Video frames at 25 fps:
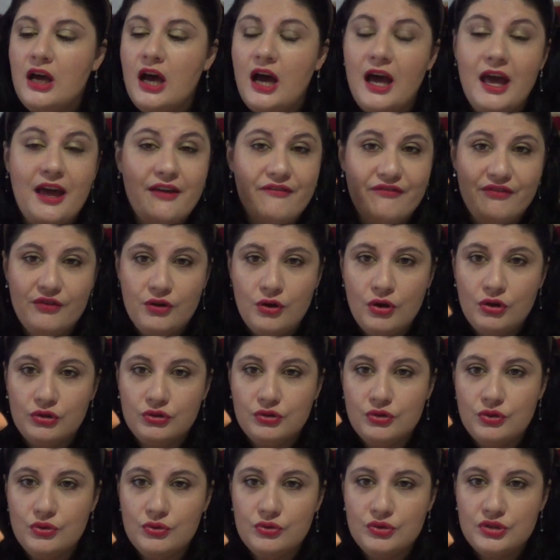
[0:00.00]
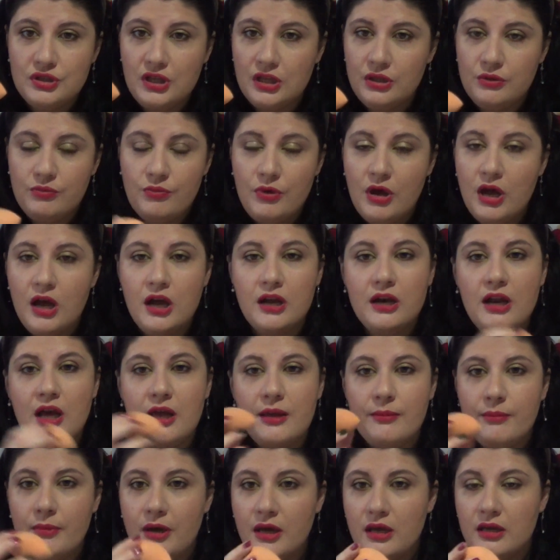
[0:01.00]
I have not used that one,
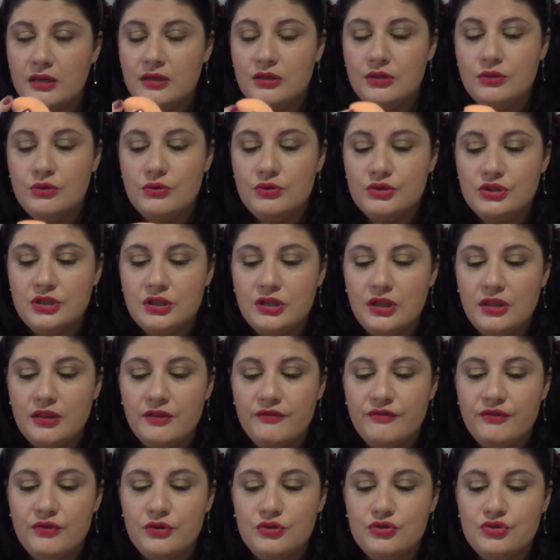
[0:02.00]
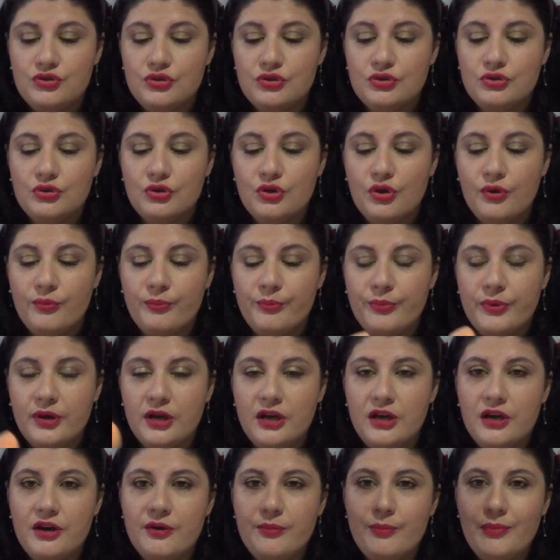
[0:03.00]
I might use it in the future to
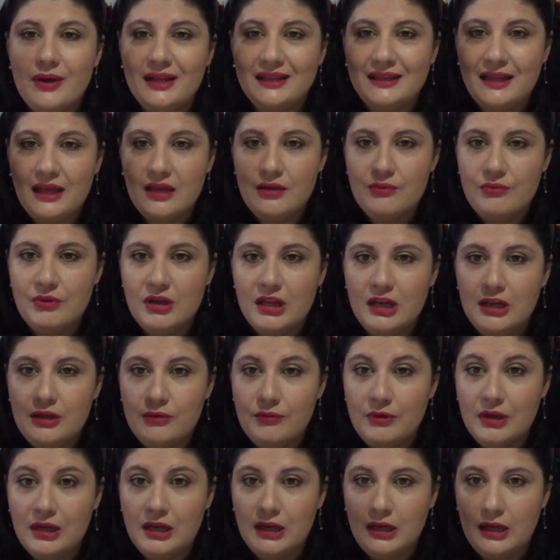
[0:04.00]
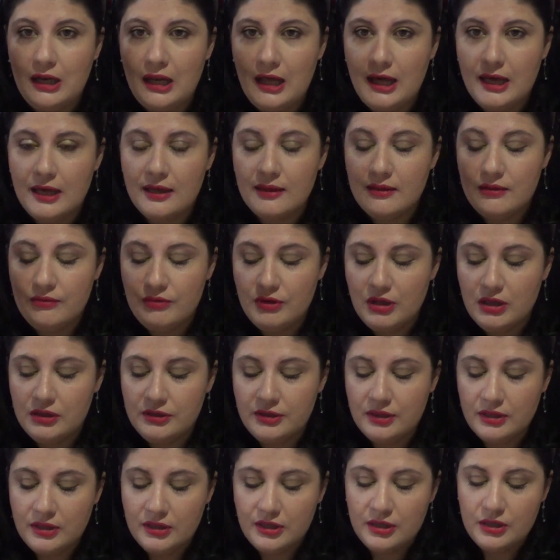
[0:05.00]
compare, but I really really like the Real
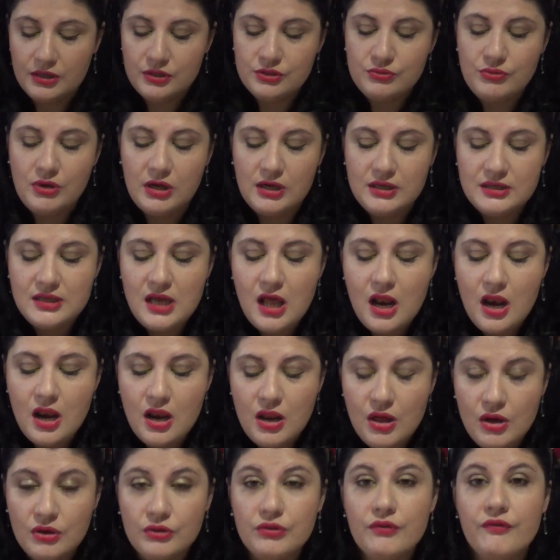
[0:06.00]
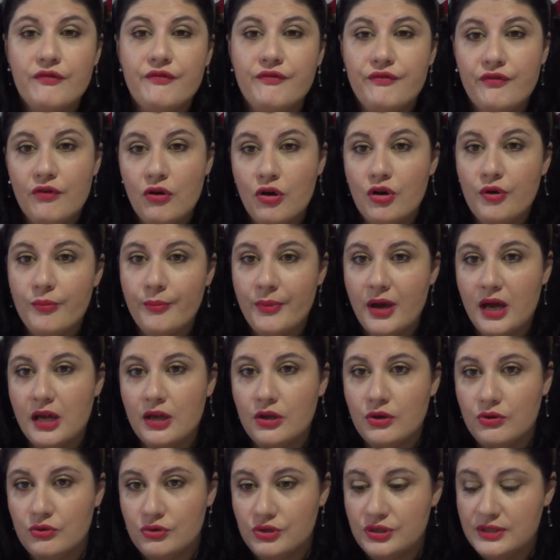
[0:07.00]
Techniques one a lot for my
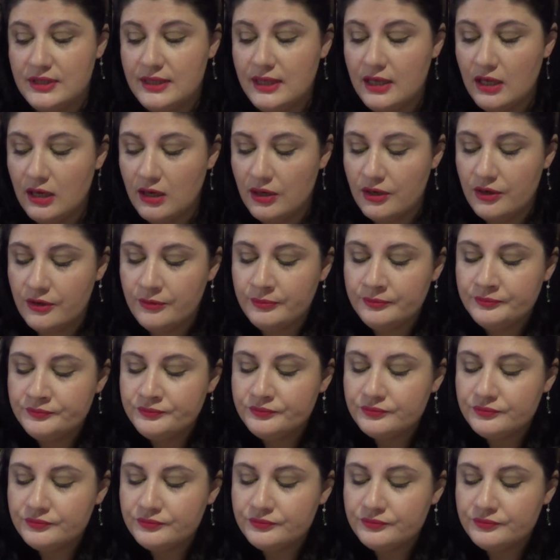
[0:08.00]
concealer.